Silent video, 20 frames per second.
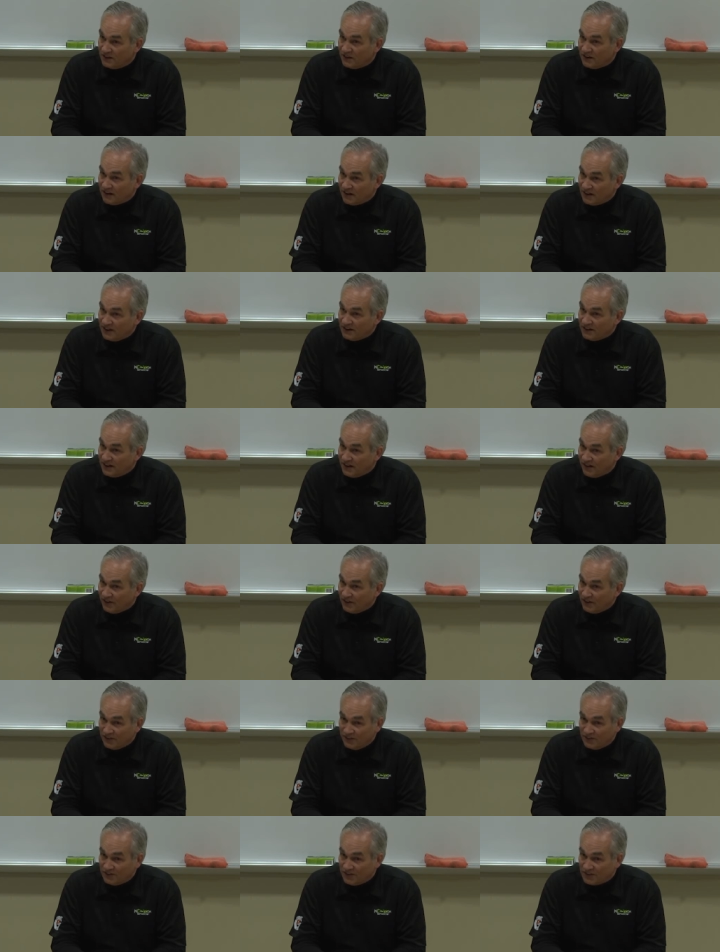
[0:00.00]
All right,
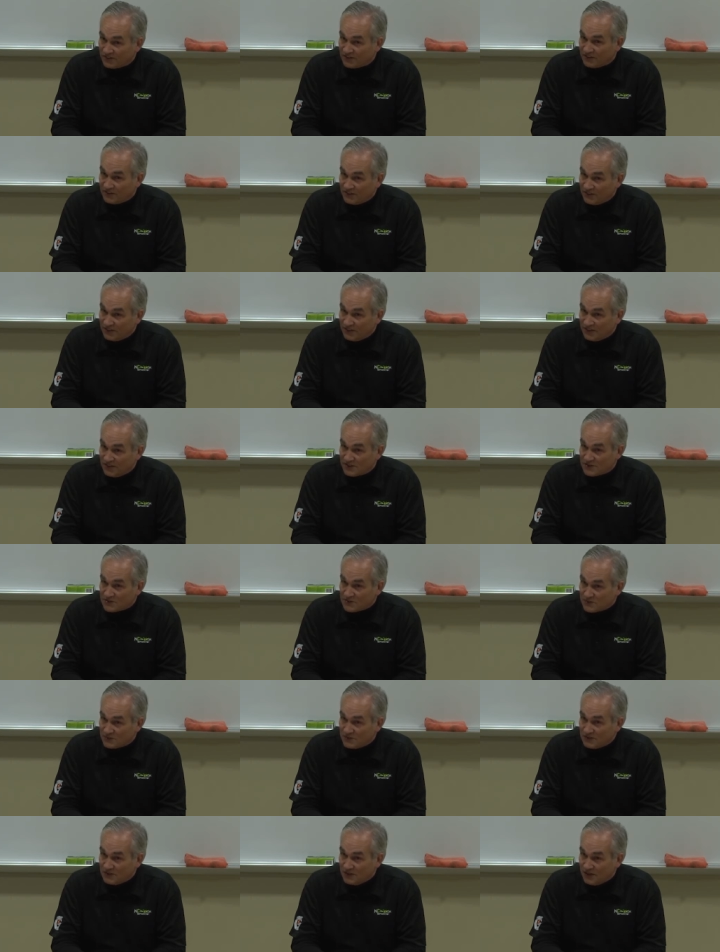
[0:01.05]
now this, this,
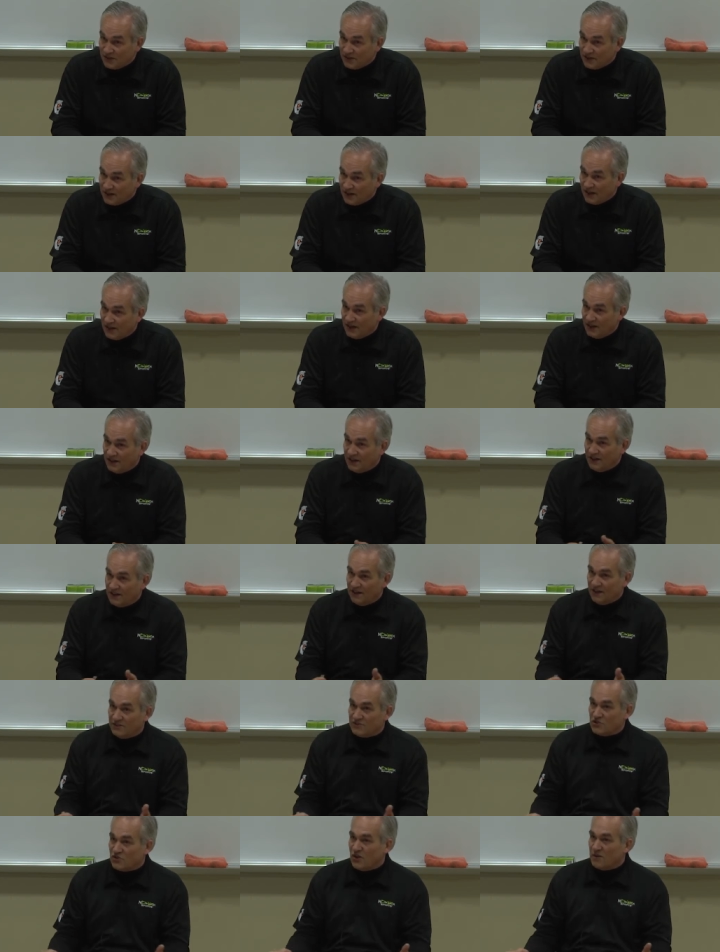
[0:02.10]
you know, and,
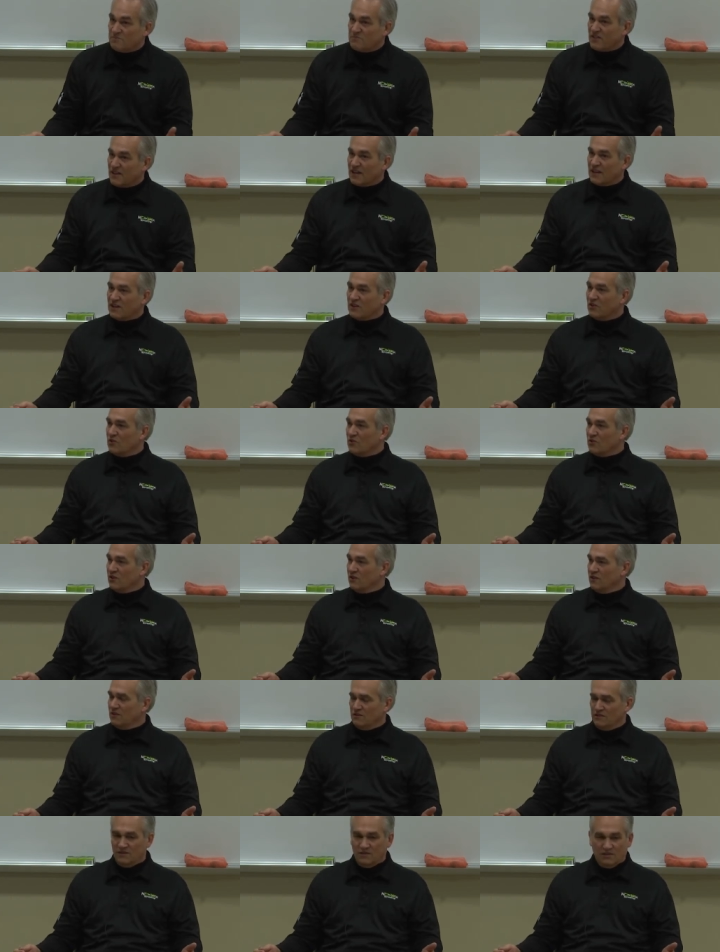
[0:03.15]
and so I'm thinking, who,
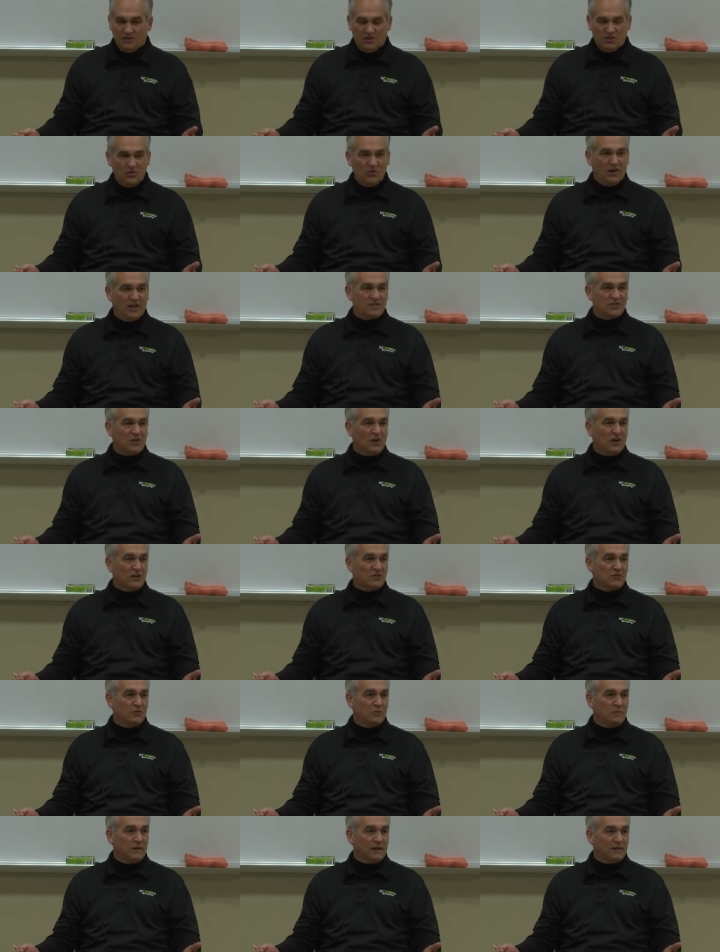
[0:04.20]
who do I talk
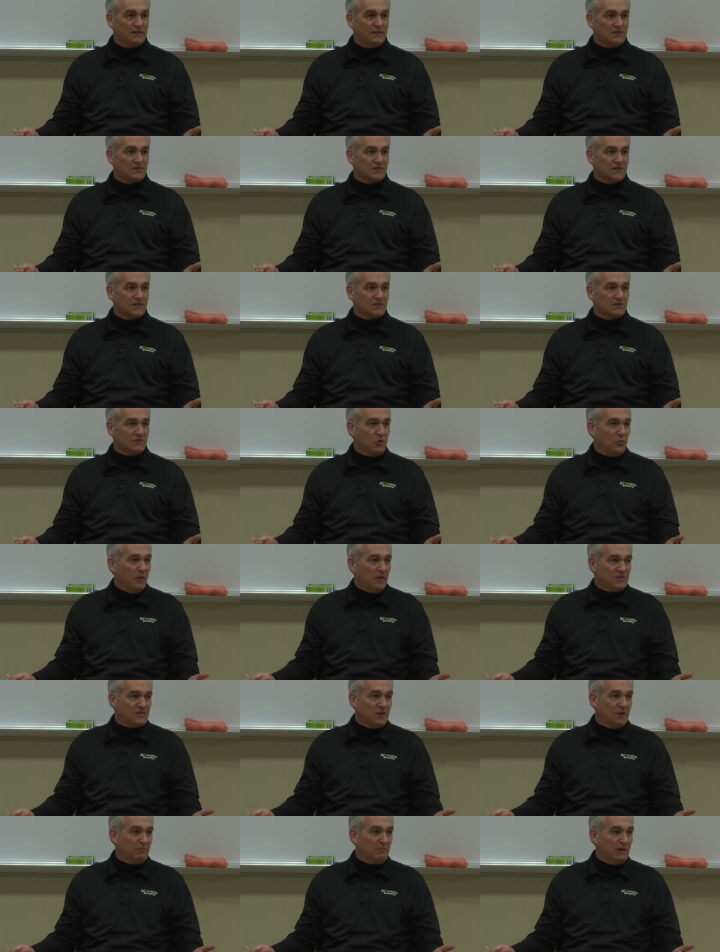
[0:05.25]
to about this? Because
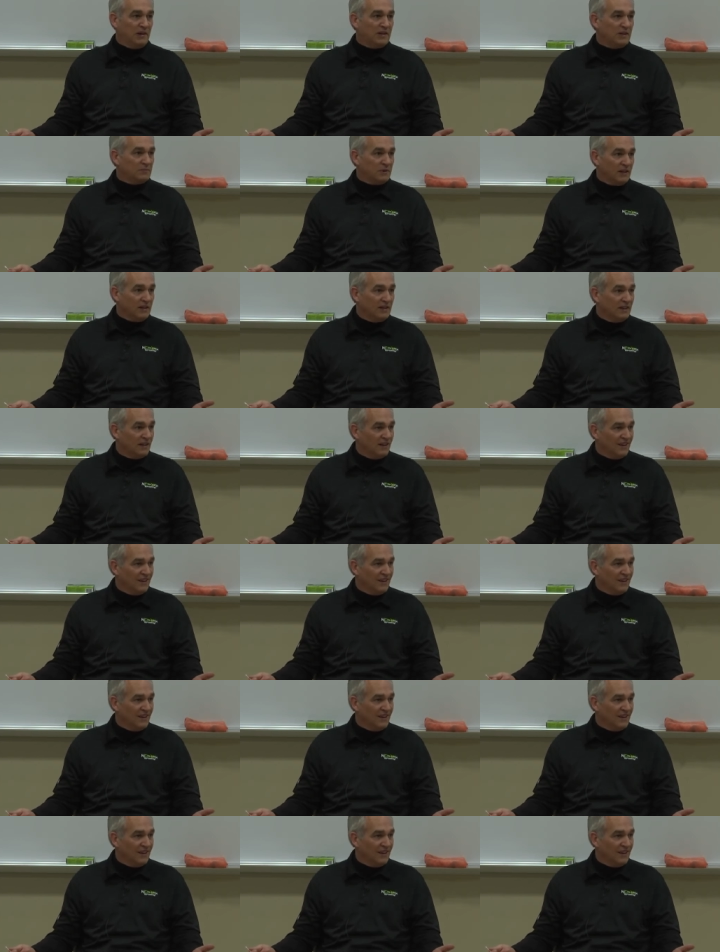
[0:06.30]
nobody's going to pity me.